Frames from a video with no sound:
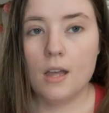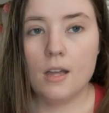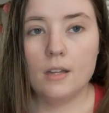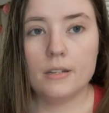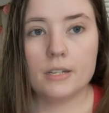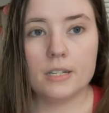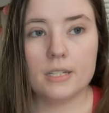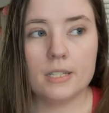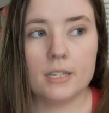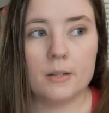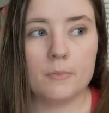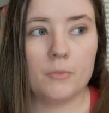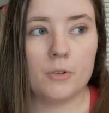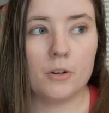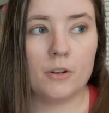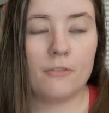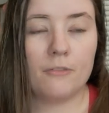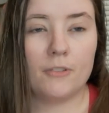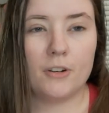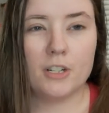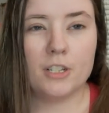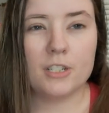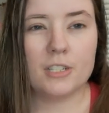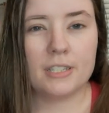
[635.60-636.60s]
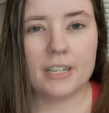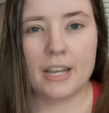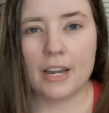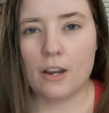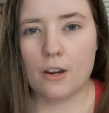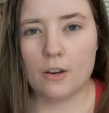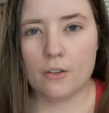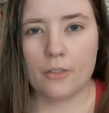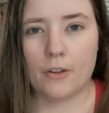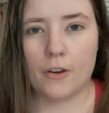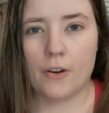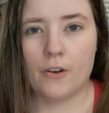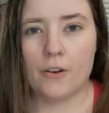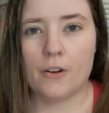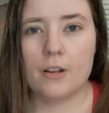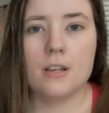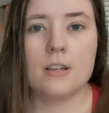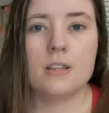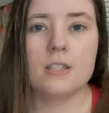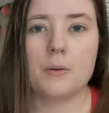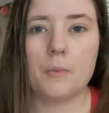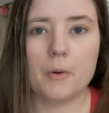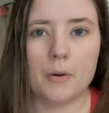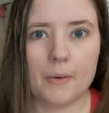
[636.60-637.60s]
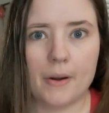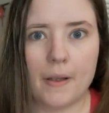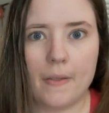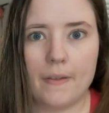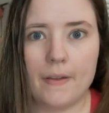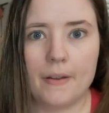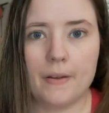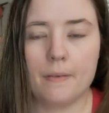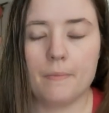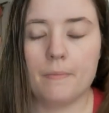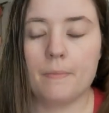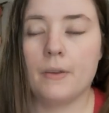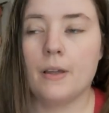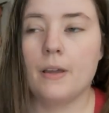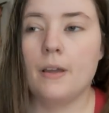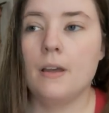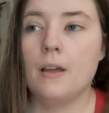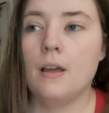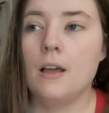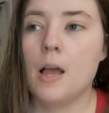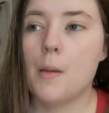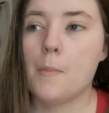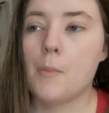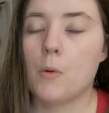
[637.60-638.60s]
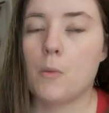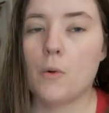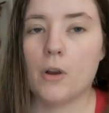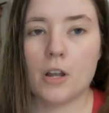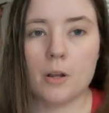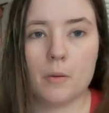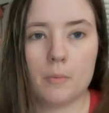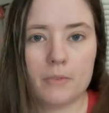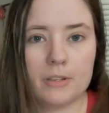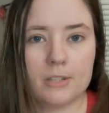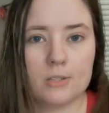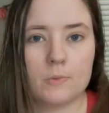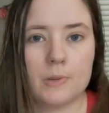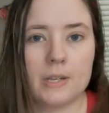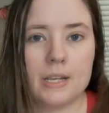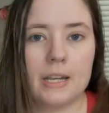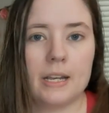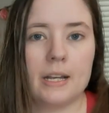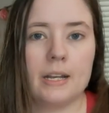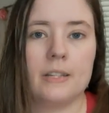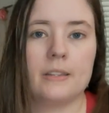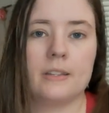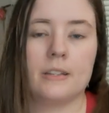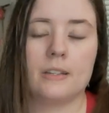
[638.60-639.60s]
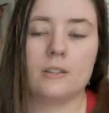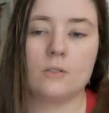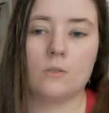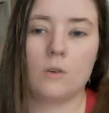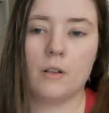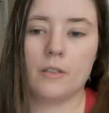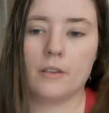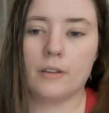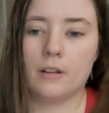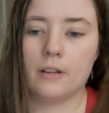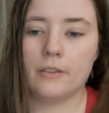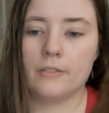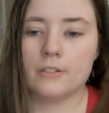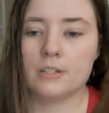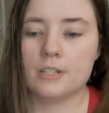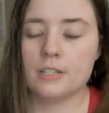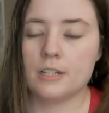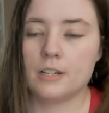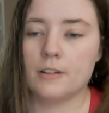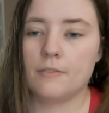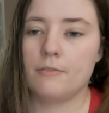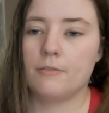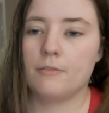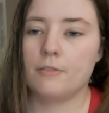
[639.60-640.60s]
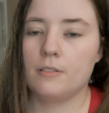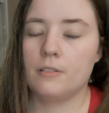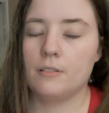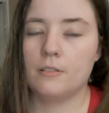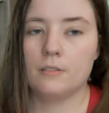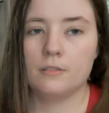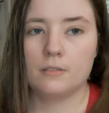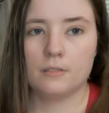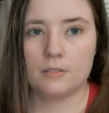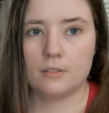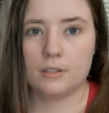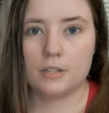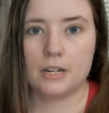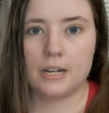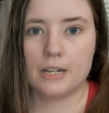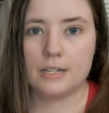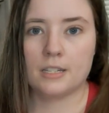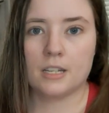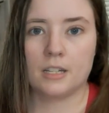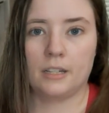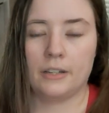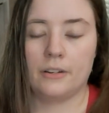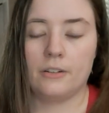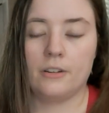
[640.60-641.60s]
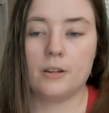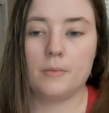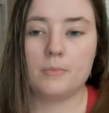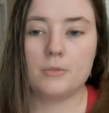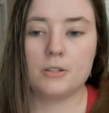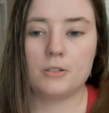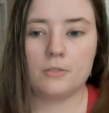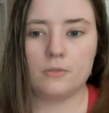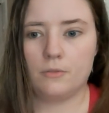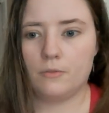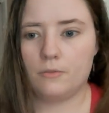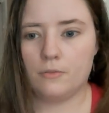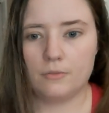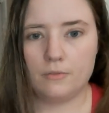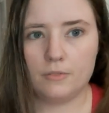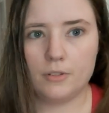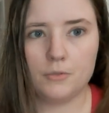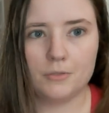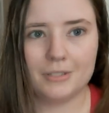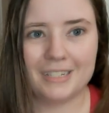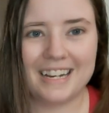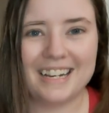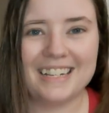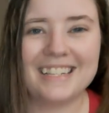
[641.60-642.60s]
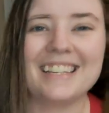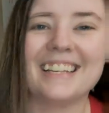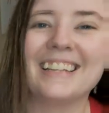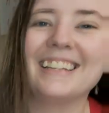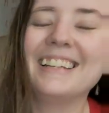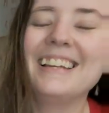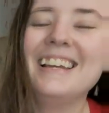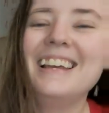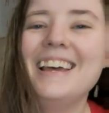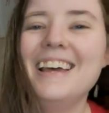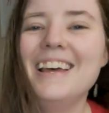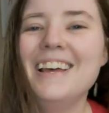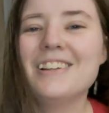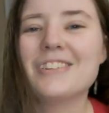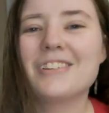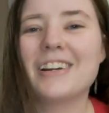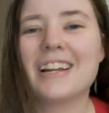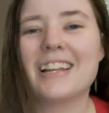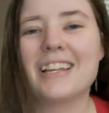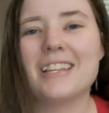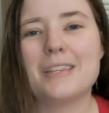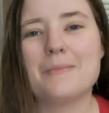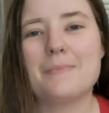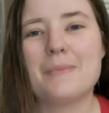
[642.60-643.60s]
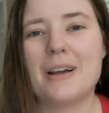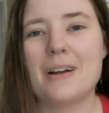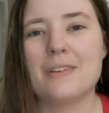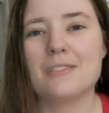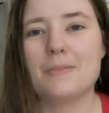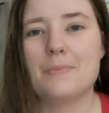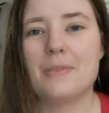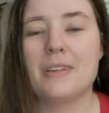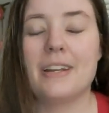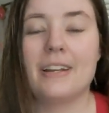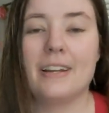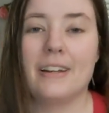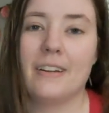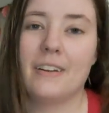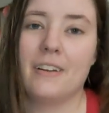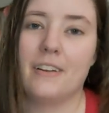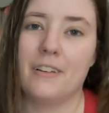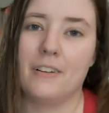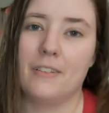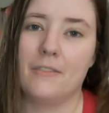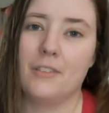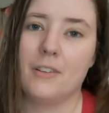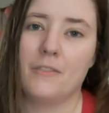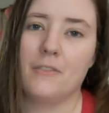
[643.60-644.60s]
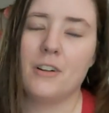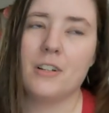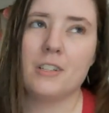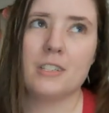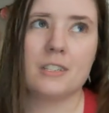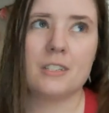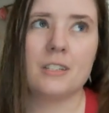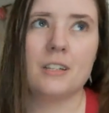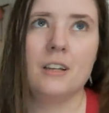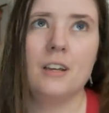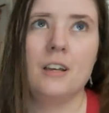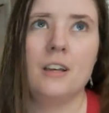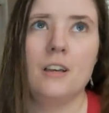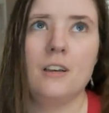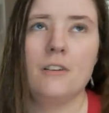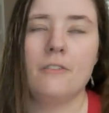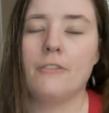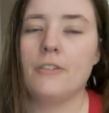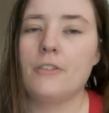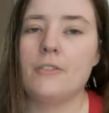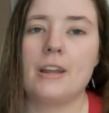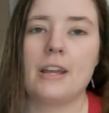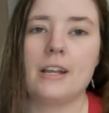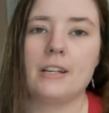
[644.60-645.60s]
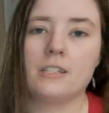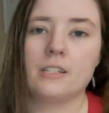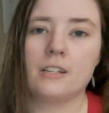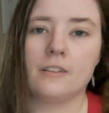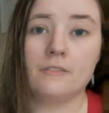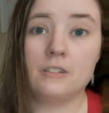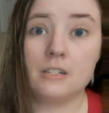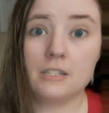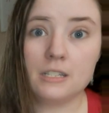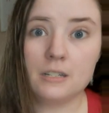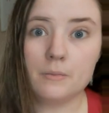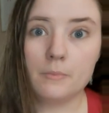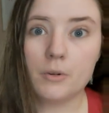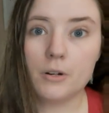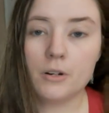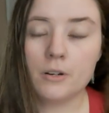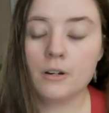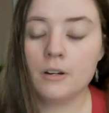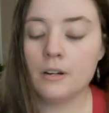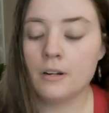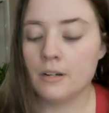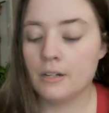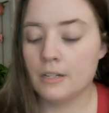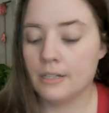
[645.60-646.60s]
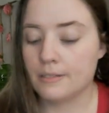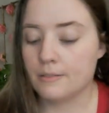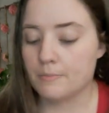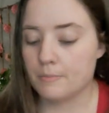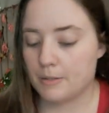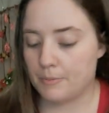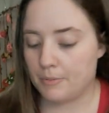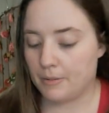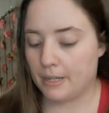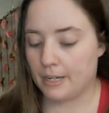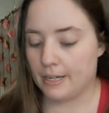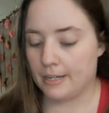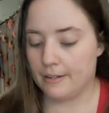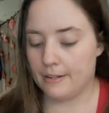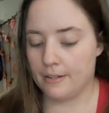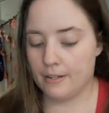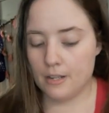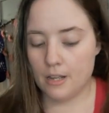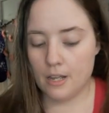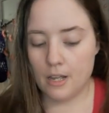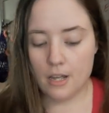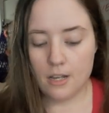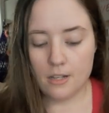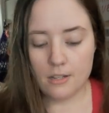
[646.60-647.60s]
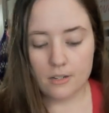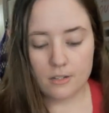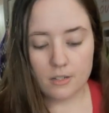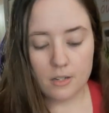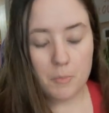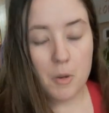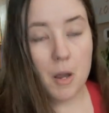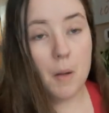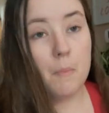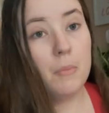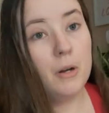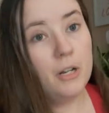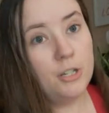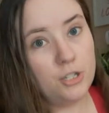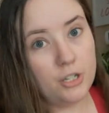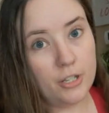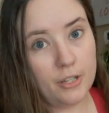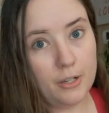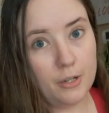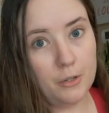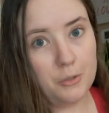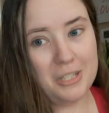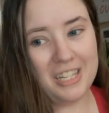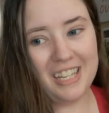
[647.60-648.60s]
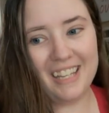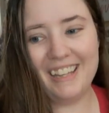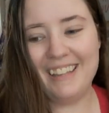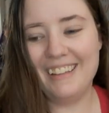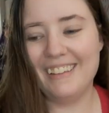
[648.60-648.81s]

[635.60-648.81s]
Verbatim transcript: December first, second, third, somewhere around then. I'm going to work on them this weekend and then do all the other stuff the days leading up to those days. Try to get them out at the beginning of the first few days of December is my plan. So there's going to be a bunch of those.